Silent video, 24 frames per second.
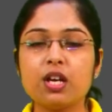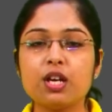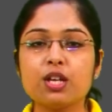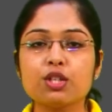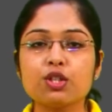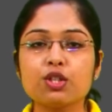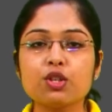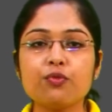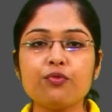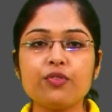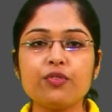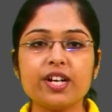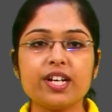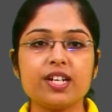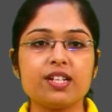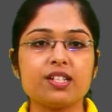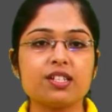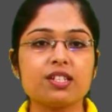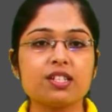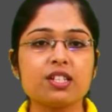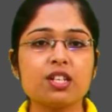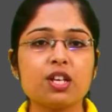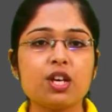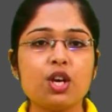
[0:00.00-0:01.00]
So
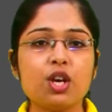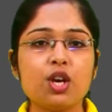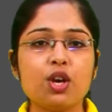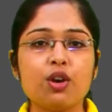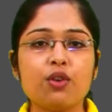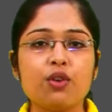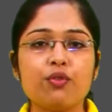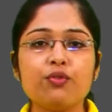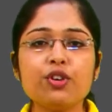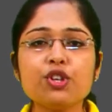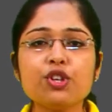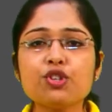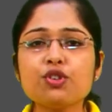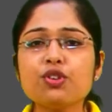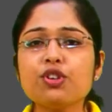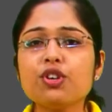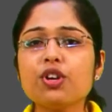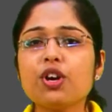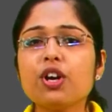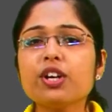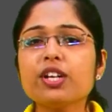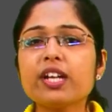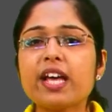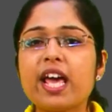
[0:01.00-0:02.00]
friends, we should
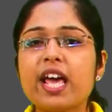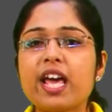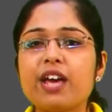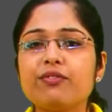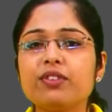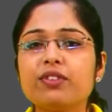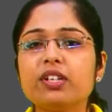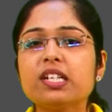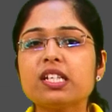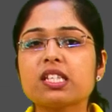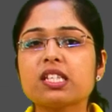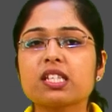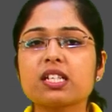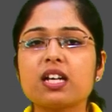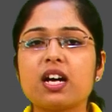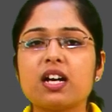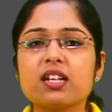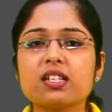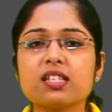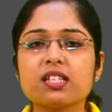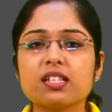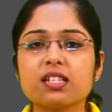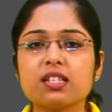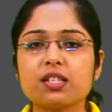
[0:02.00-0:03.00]
not ever
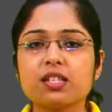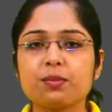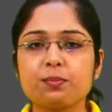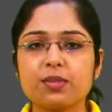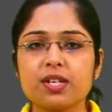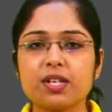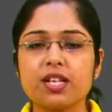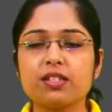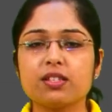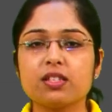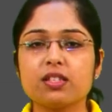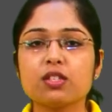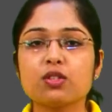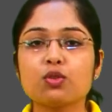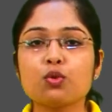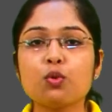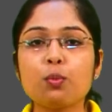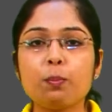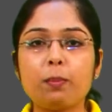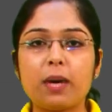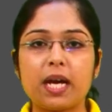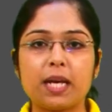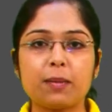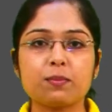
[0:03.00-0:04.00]
discard such substances through
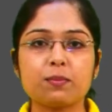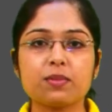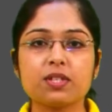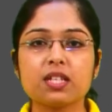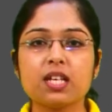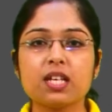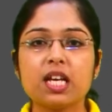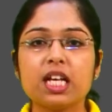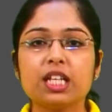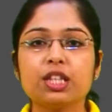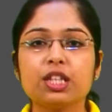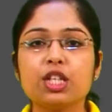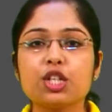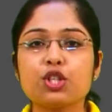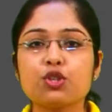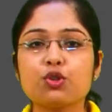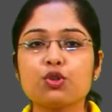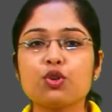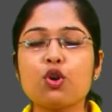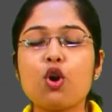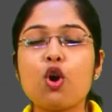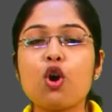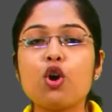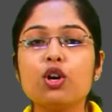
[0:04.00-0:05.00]
pipes. They
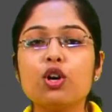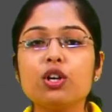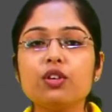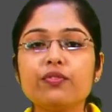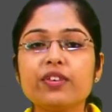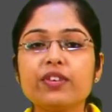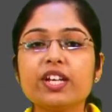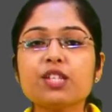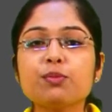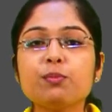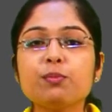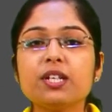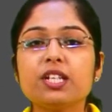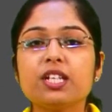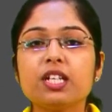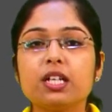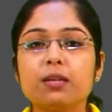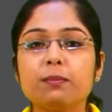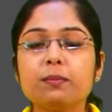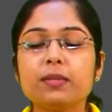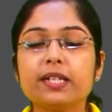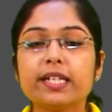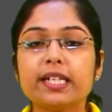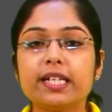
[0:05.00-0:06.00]
should always be
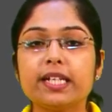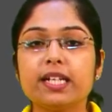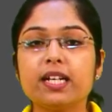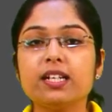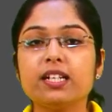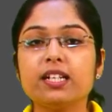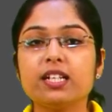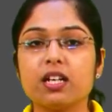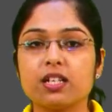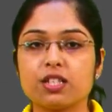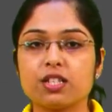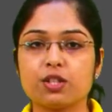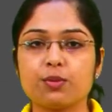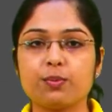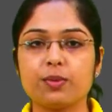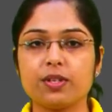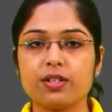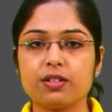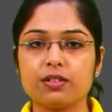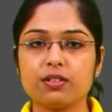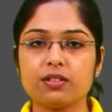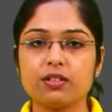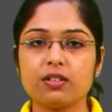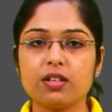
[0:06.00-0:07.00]
dumped in a dustbin.
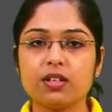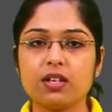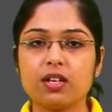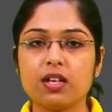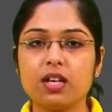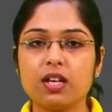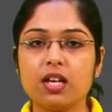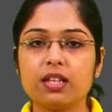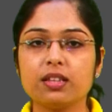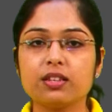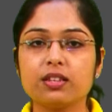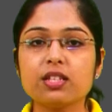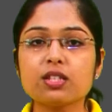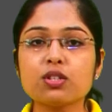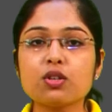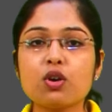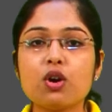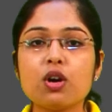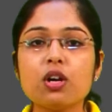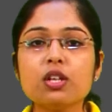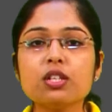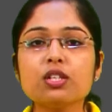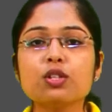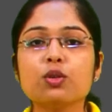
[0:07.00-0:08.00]
This
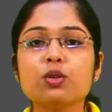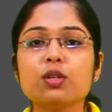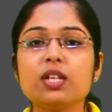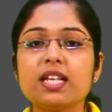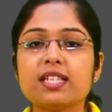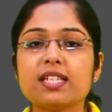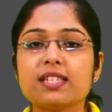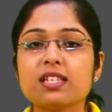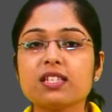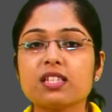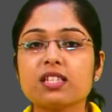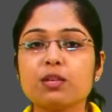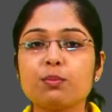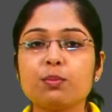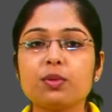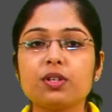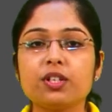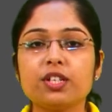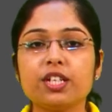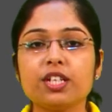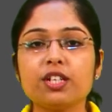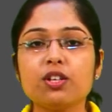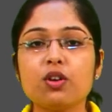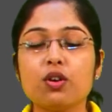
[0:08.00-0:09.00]
also lessens the
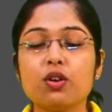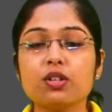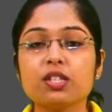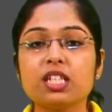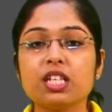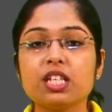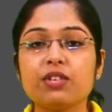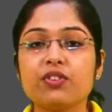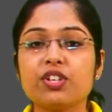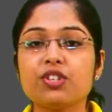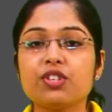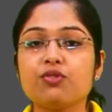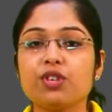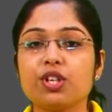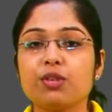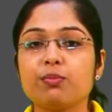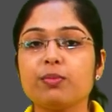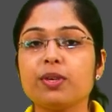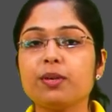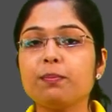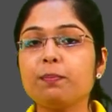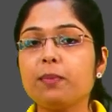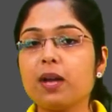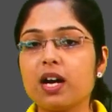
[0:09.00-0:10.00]
burden on sewage
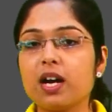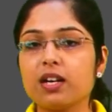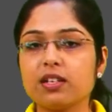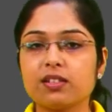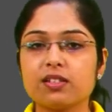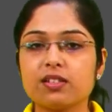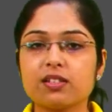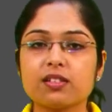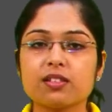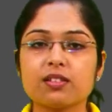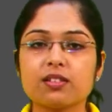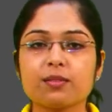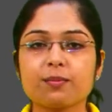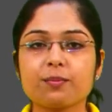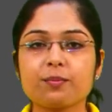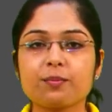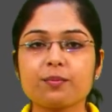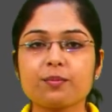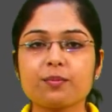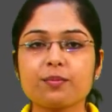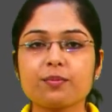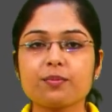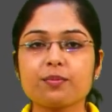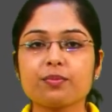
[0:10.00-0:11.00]
treatment plants.
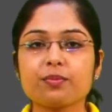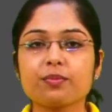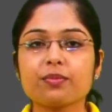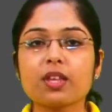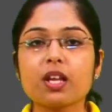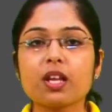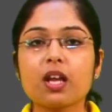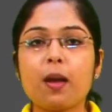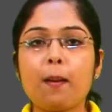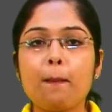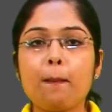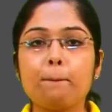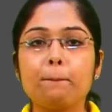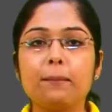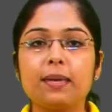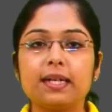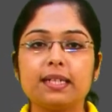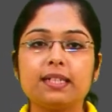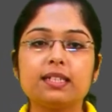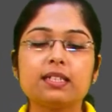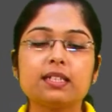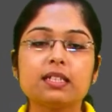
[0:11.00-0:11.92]
But